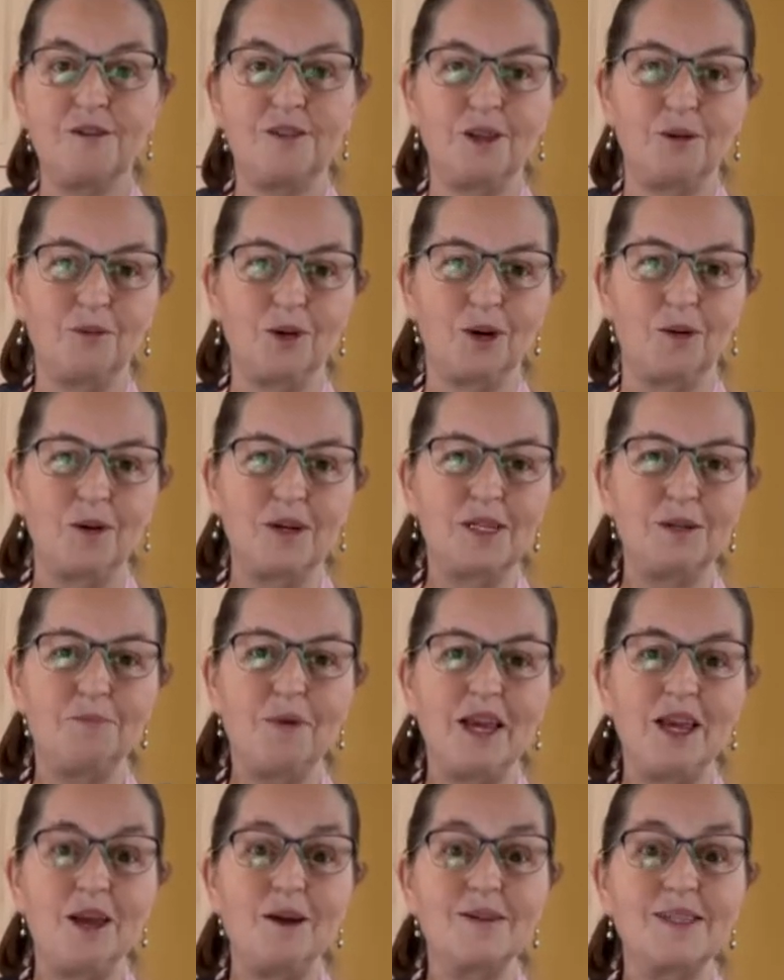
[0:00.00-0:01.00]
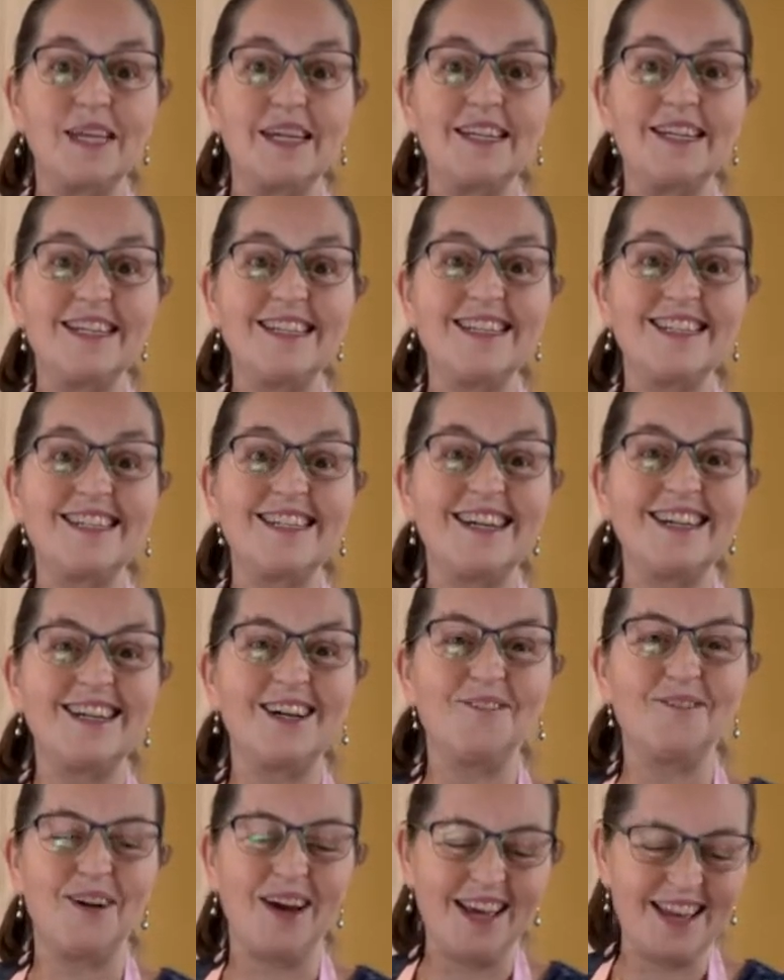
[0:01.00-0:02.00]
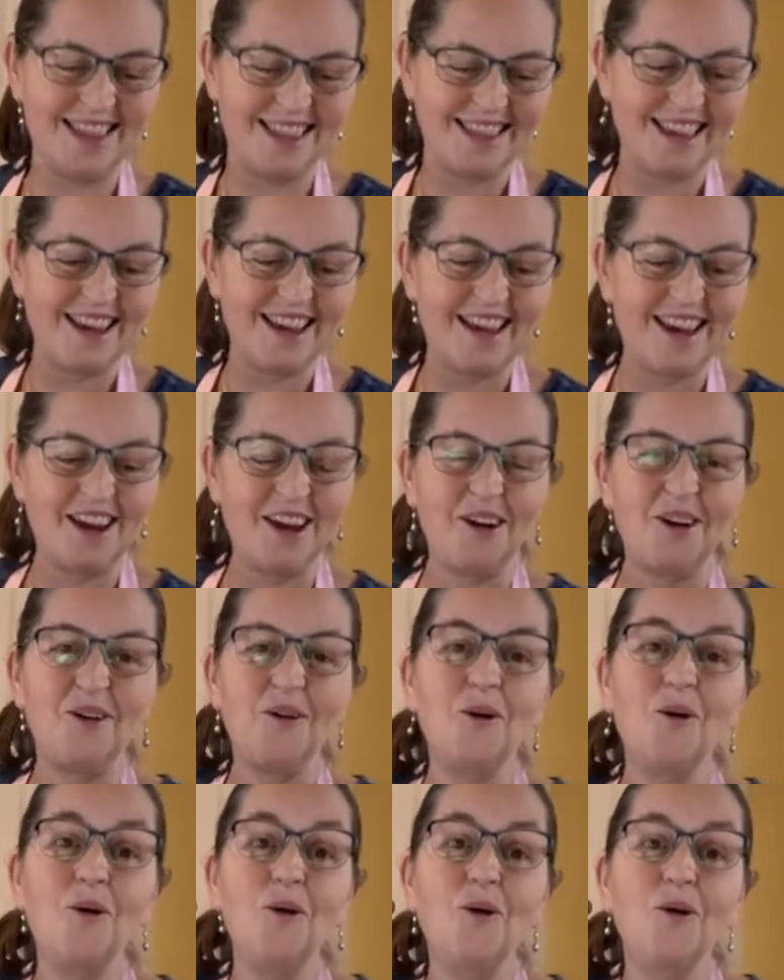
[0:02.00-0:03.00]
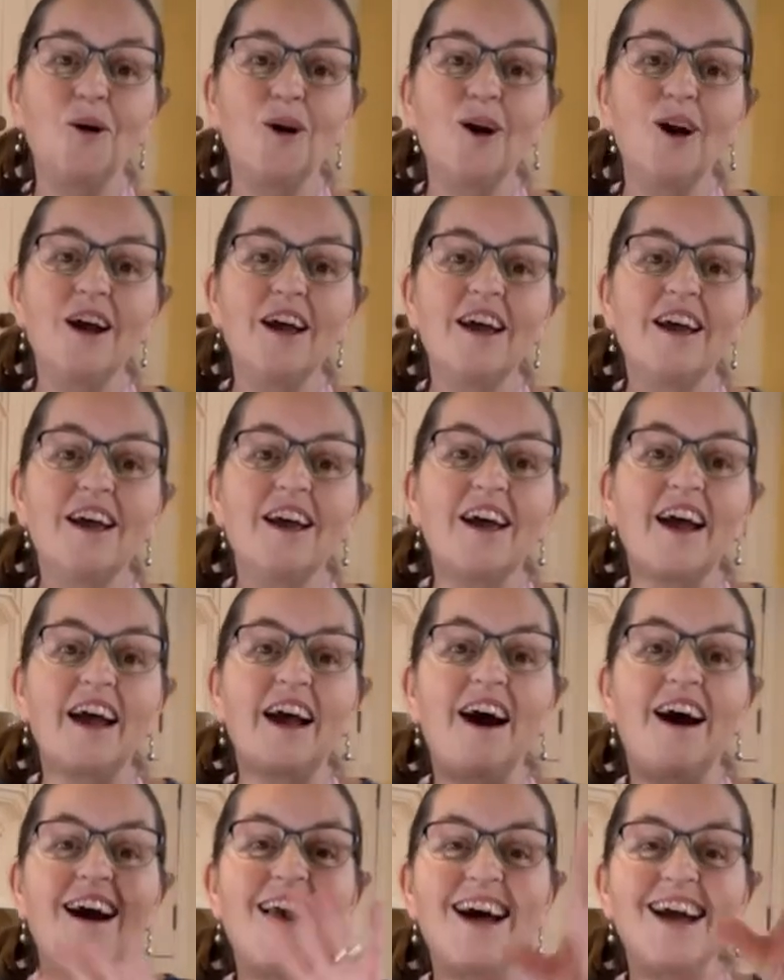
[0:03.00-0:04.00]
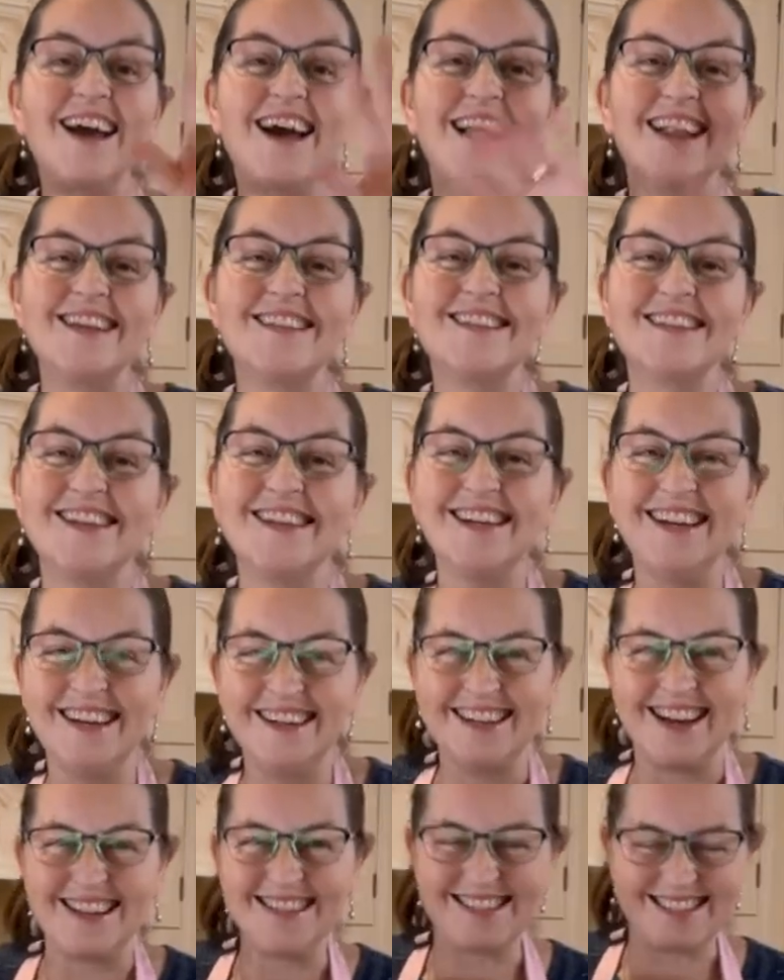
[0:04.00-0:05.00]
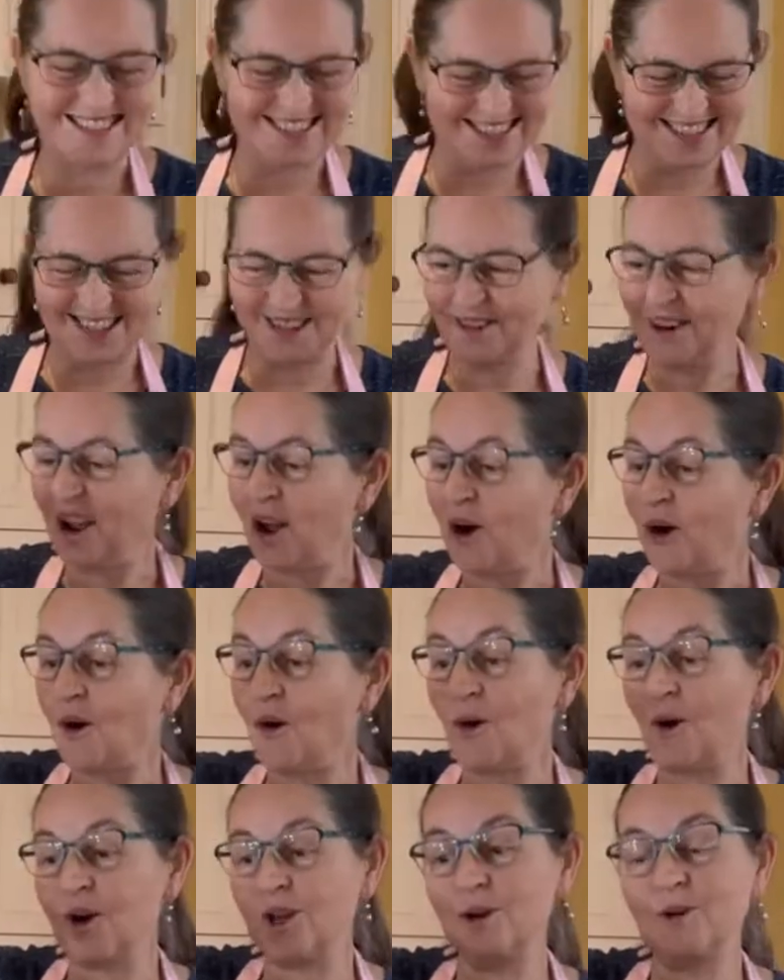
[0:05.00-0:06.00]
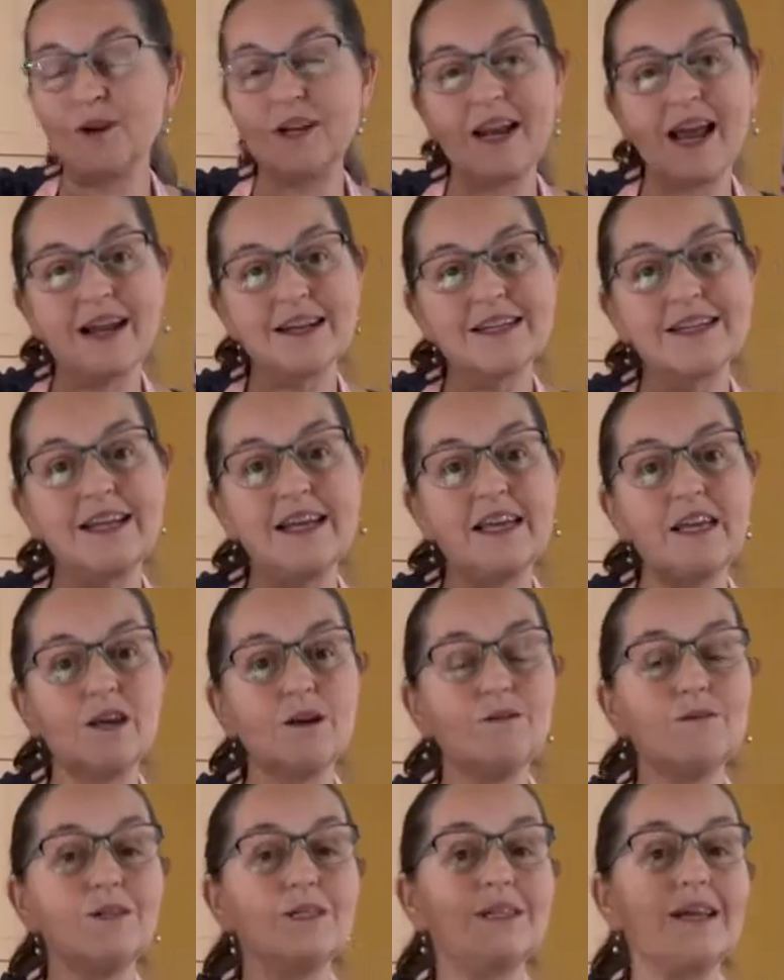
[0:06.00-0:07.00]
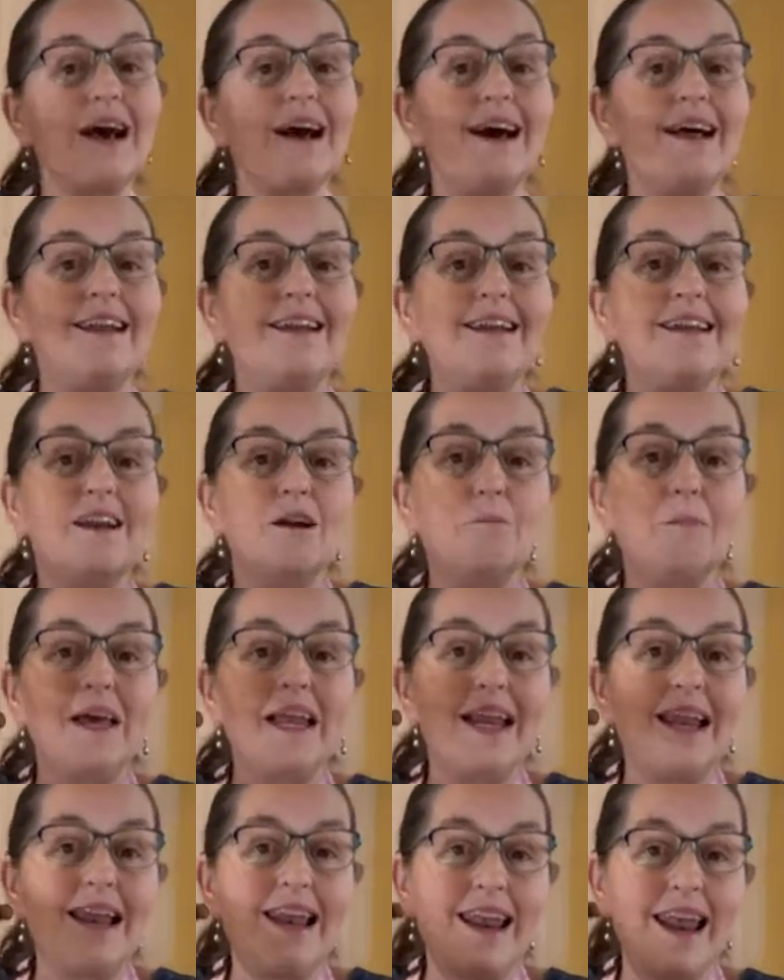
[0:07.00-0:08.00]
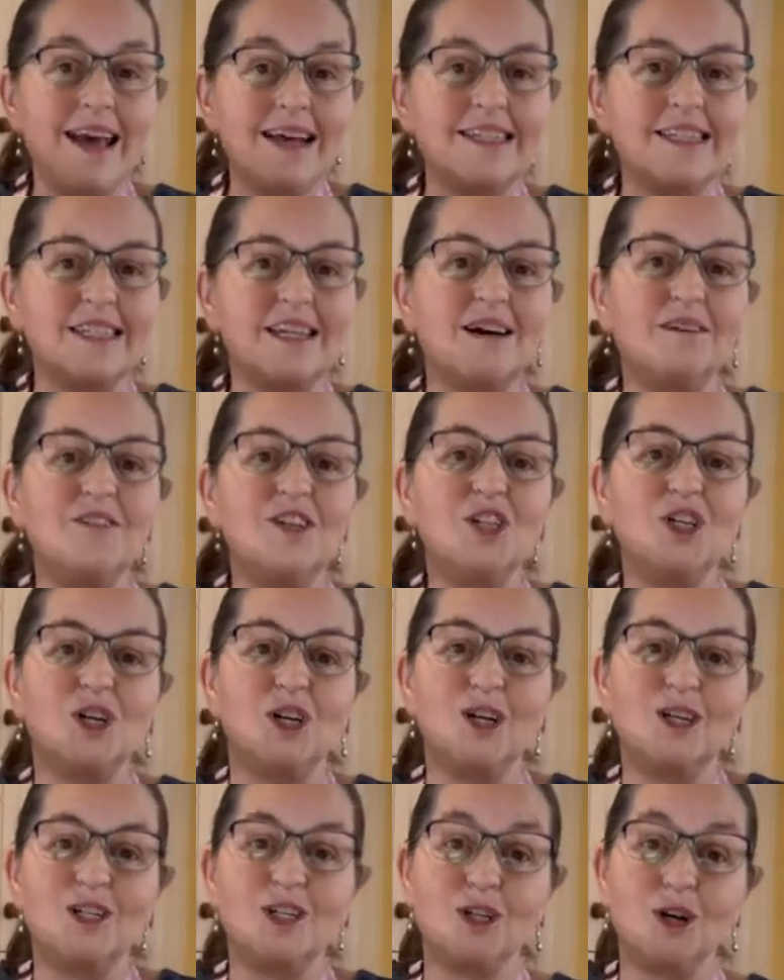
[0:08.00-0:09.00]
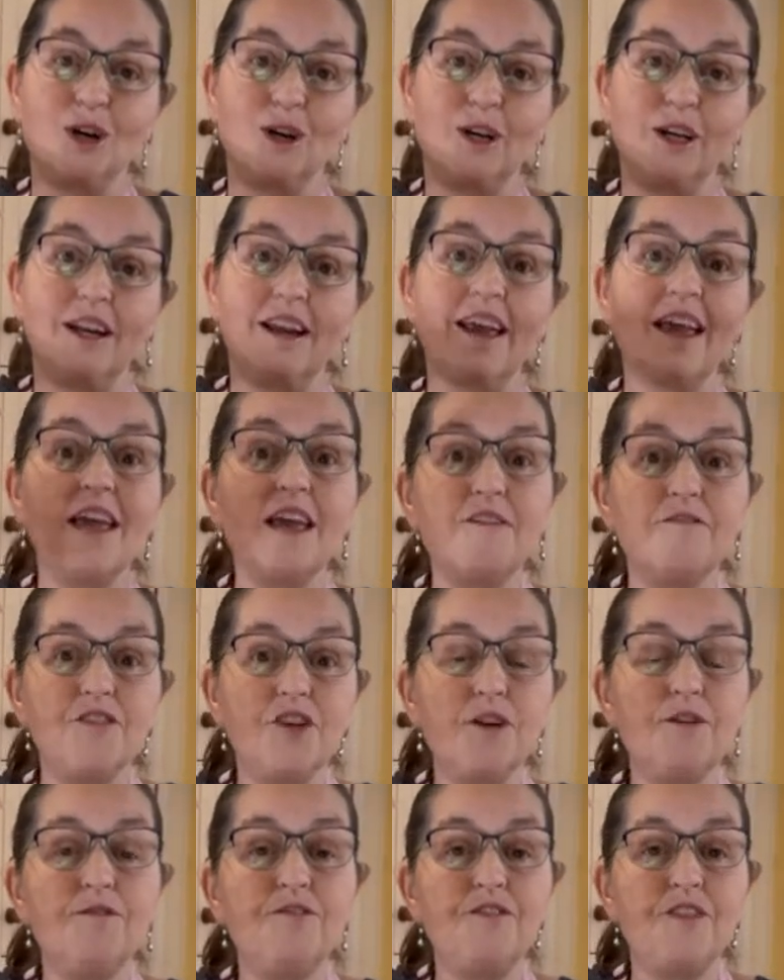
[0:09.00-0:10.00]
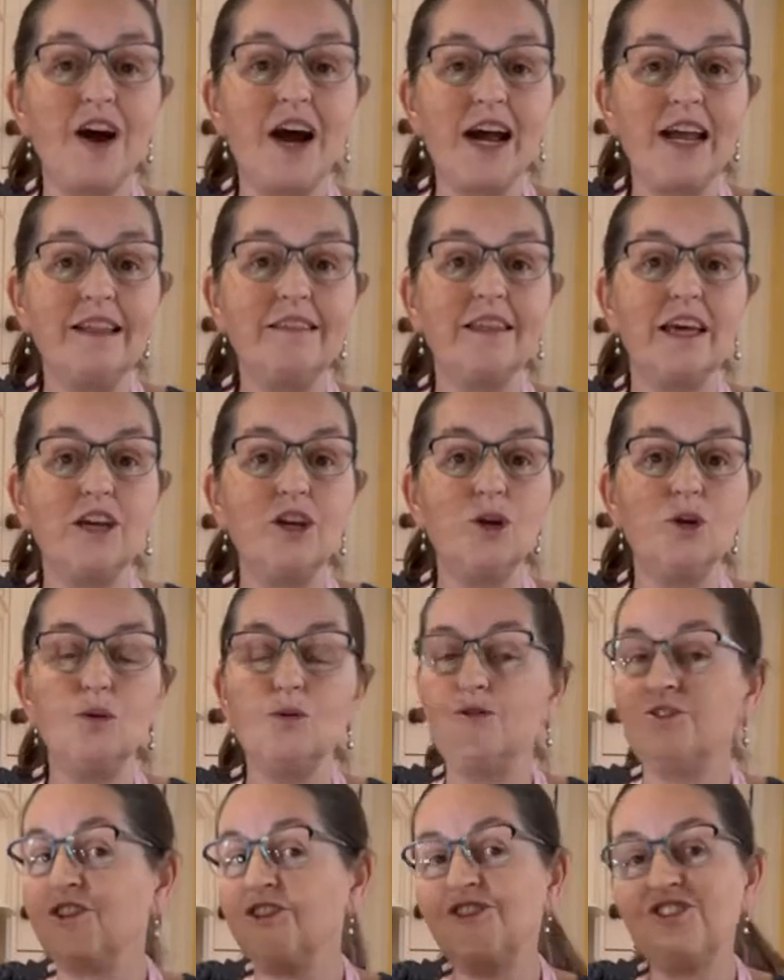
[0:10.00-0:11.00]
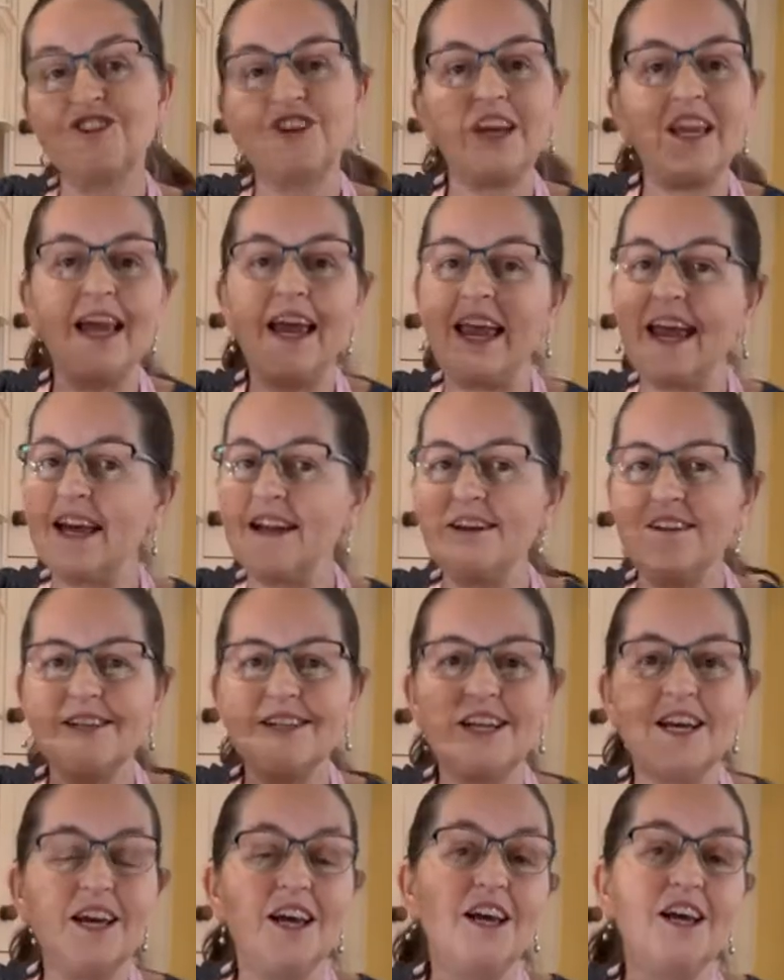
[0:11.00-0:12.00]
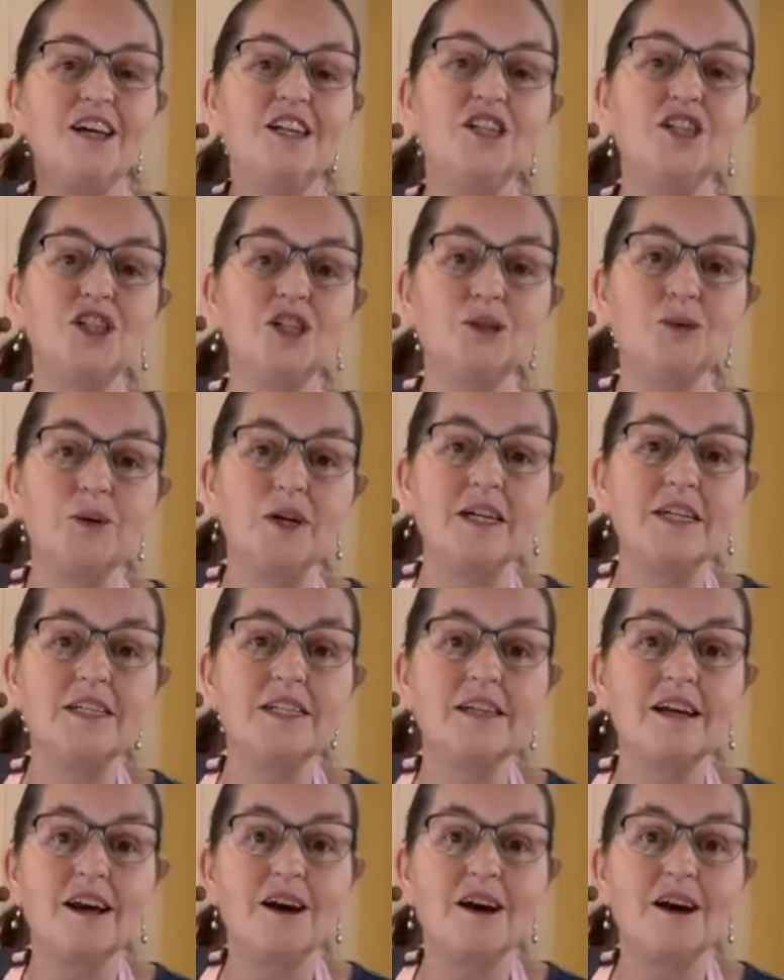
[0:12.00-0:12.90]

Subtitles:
that we're going to be using to stud it with. Or, hi Alison, nice to see you. Or you can actually use a little bit less of a dark chocolate. If you find that you just can't do it,